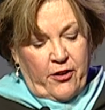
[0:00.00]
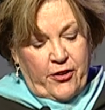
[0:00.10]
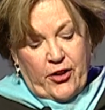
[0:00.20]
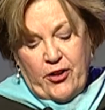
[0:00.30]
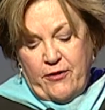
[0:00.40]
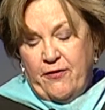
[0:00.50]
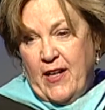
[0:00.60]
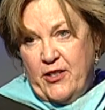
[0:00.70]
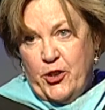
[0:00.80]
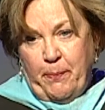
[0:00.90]
Third,
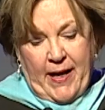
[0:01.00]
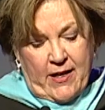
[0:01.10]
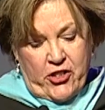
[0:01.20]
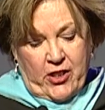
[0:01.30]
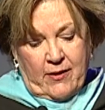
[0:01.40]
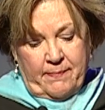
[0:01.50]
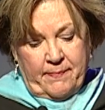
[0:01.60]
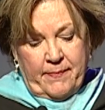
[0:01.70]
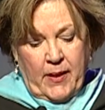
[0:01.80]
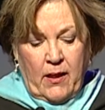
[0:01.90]
find your passion.
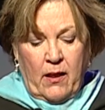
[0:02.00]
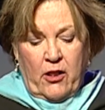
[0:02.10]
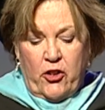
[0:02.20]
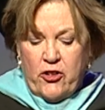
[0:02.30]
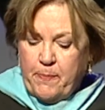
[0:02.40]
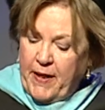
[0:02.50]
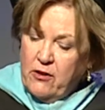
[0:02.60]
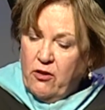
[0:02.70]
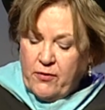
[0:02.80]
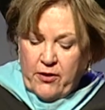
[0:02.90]
You spend
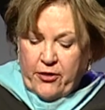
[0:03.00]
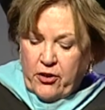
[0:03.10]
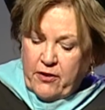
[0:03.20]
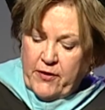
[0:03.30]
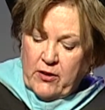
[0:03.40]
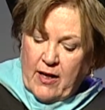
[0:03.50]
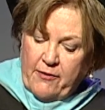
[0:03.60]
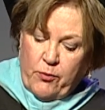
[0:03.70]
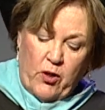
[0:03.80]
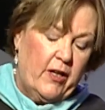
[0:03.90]
over a third of your
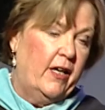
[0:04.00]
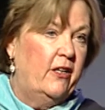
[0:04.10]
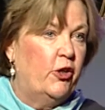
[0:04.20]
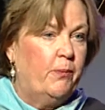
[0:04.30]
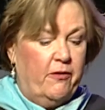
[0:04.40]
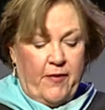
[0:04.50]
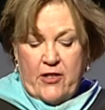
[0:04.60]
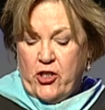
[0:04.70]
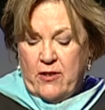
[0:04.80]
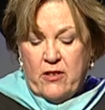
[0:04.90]
life working in your
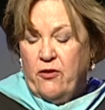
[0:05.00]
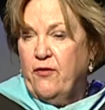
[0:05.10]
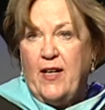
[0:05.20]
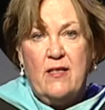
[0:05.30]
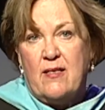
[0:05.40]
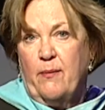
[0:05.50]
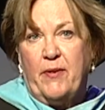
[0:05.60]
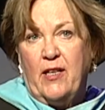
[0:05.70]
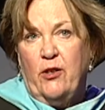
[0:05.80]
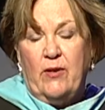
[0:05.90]
profession, so find
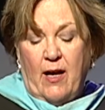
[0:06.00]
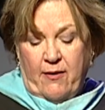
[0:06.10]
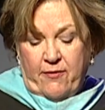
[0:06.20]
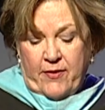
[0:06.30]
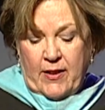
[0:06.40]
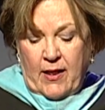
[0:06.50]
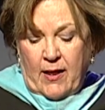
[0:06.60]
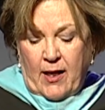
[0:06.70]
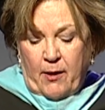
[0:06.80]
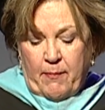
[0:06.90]
something you love.
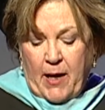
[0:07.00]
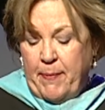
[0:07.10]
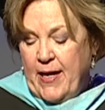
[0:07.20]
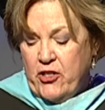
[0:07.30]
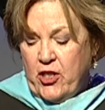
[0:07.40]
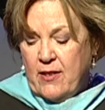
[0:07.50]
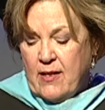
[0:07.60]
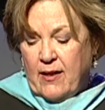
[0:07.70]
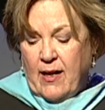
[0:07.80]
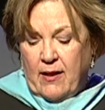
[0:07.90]
My passion is
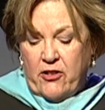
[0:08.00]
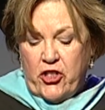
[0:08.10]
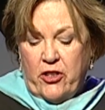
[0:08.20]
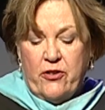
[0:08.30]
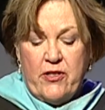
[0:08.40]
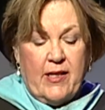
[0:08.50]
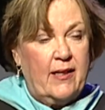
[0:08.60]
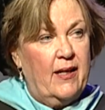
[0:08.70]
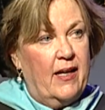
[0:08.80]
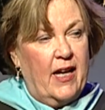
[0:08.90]
oncology nursing,
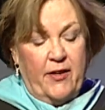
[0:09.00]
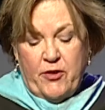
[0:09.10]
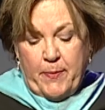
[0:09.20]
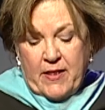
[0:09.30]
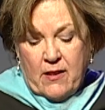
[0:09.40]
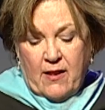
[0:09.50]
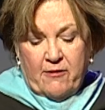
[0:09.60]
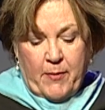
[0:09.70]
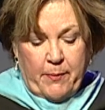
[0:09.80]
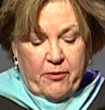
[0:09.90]
and I have spent all
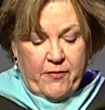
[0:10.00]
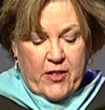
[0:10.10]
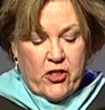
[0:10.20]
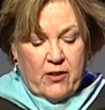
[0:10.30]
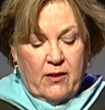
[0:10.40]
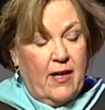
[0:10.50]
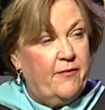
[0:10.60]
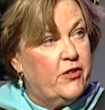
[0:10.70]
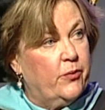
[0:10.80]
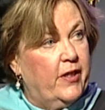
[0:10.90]
of my professional
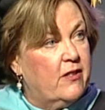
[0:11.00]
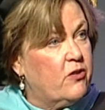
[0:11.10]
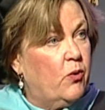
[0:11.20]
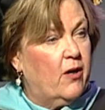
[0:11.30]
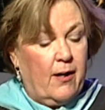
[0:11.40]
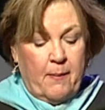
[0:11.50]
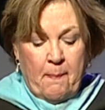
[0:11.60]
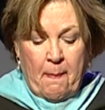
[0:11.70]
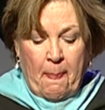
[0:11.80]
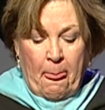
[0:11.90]
life doing this work.
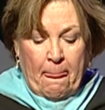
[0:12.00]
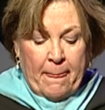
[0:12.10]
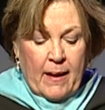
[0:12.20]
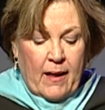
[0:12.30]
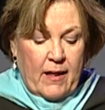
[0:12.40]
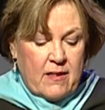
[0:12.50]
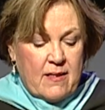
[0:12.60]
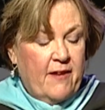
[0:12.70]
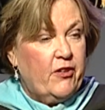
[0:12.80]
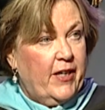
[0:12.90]
It is
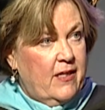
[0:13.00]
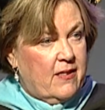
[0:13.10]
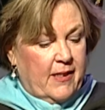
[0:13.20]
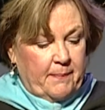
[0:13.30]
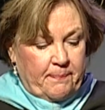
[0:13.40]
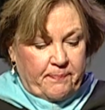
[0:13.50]
never easy.